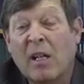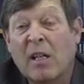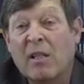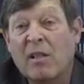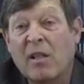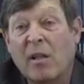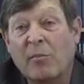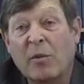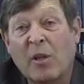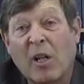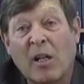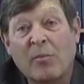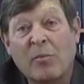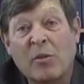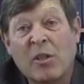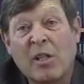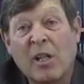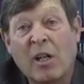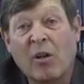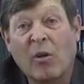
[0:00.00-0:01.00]

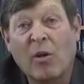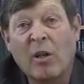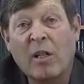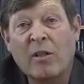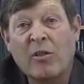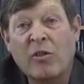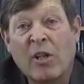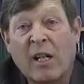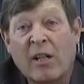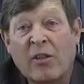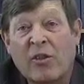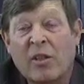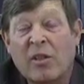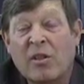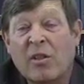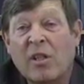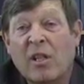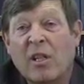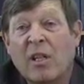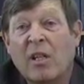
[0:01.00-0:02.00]
sometimes steroid
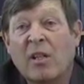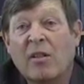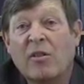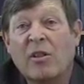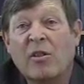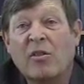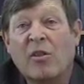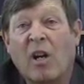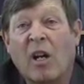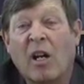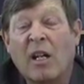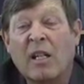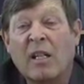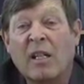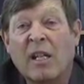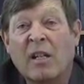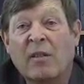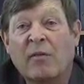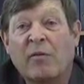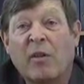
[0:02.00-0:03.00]
injections, to try
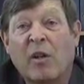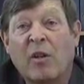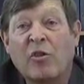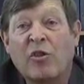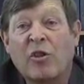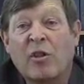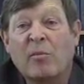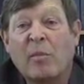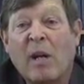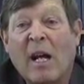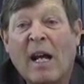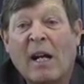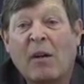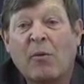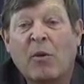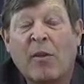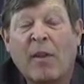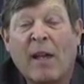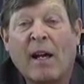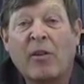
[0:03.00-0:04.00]
and get function back
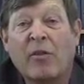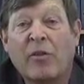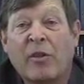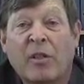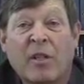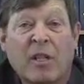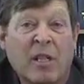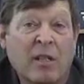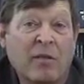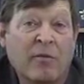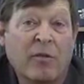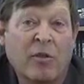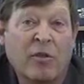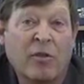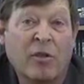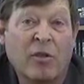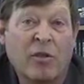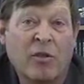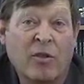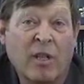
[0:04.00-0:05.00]
without the need for
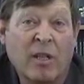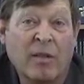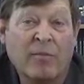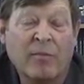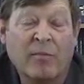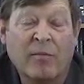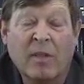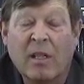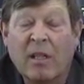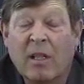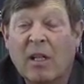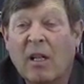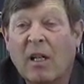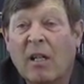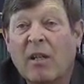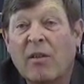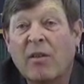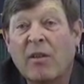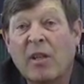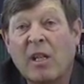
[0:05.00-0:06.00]
surgery.
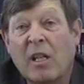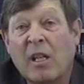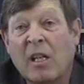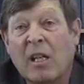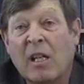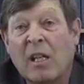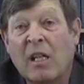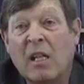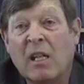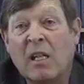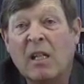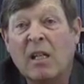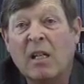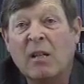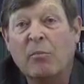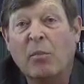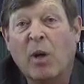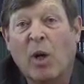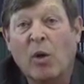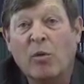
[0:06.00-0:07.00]
The
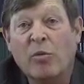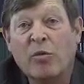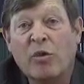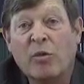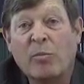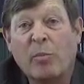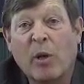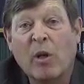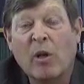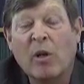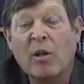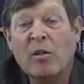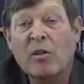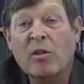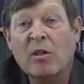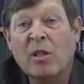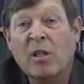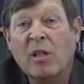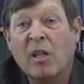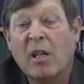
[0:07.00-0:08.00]
bone
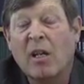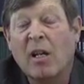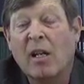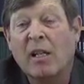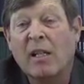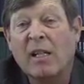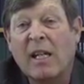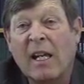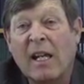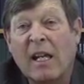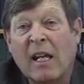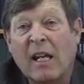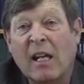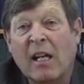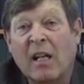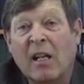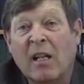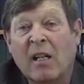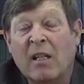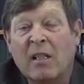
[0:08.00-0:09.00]
spurs
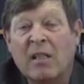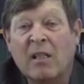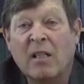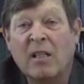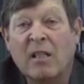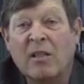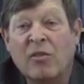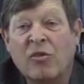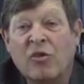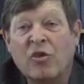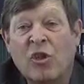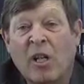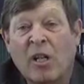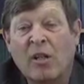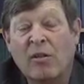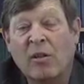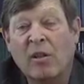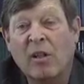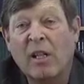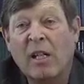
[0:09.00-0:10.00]
can
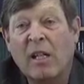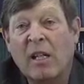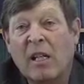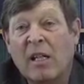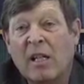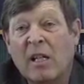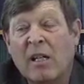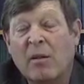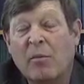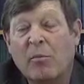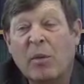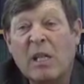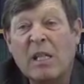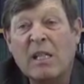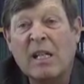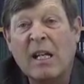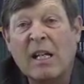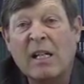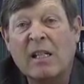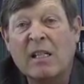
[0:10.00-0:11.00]
generally be
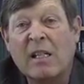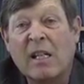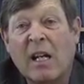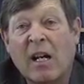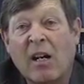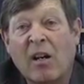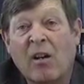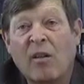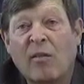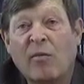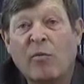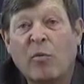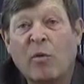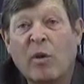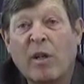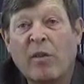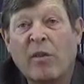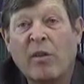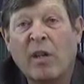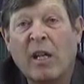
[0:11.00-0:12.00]
taken care of
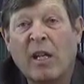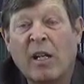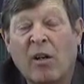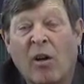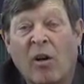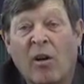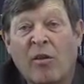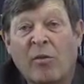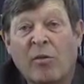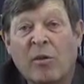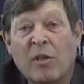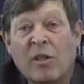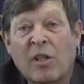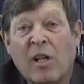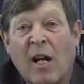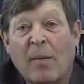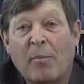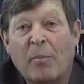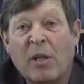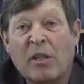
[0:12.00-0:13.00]
with an
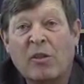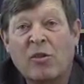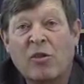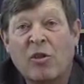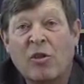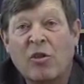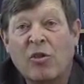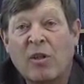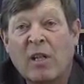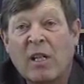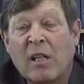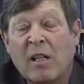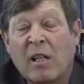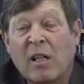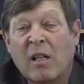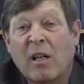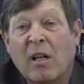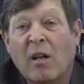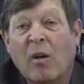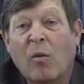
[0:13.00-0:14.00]
arthroscopic surgery
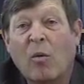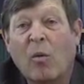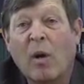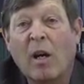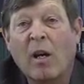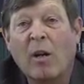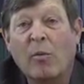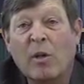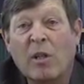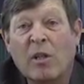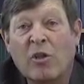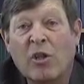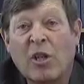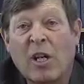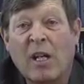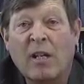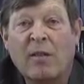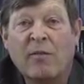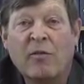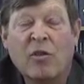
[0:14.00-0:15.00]
where we
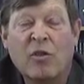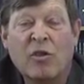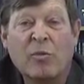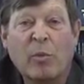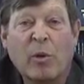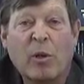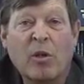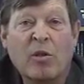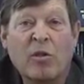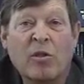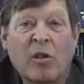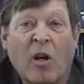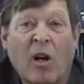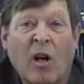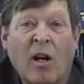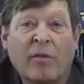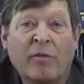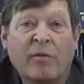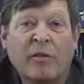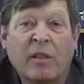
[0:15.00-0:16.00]
shave the spurs
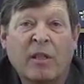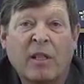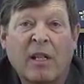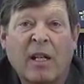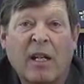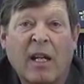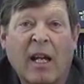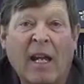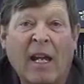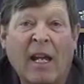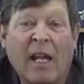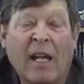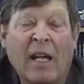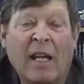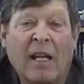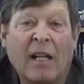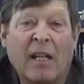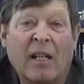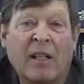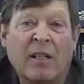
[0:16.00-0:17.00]
off,
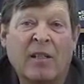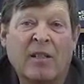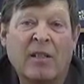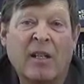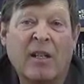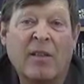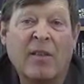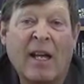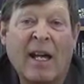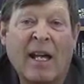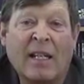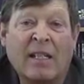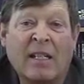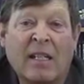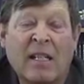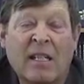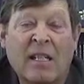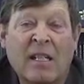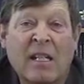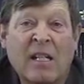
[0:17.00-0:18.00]
and that
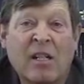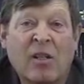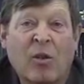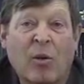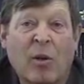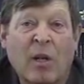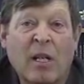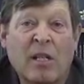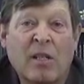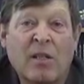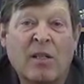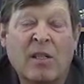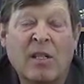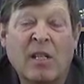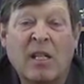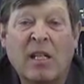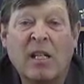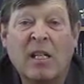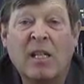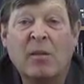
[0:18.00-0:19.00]
can decrease
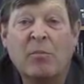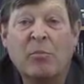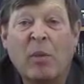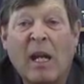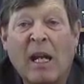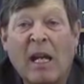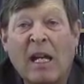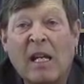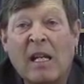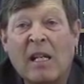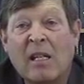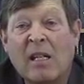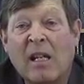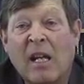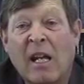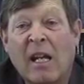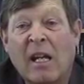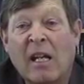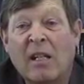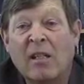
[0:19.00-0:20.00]
the pain
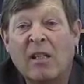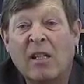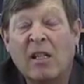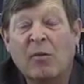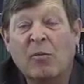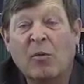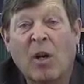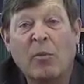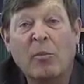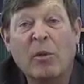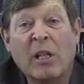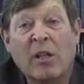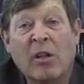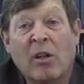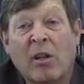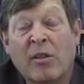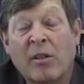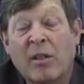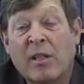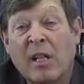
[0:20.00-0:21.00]
and the rubbing
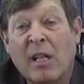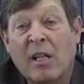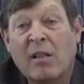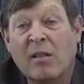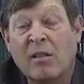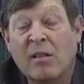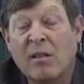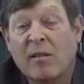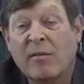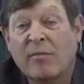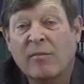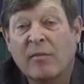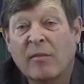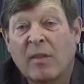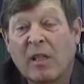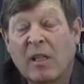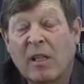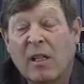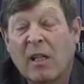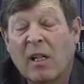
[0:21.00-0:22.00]
on the tendons.
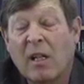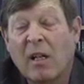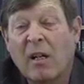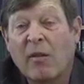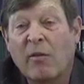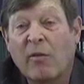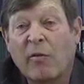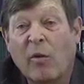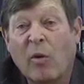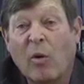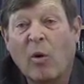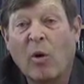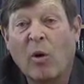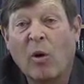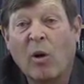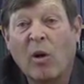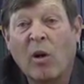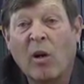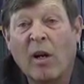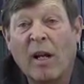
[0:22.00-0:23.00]

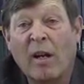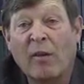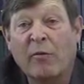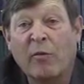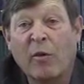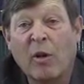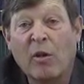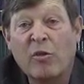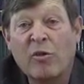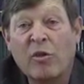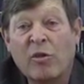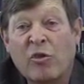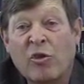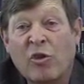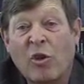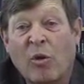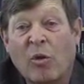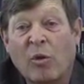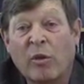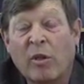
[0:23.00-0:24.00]
For a frozen
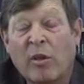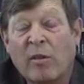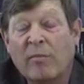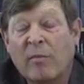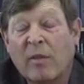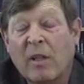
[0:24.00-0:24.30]
shoulder,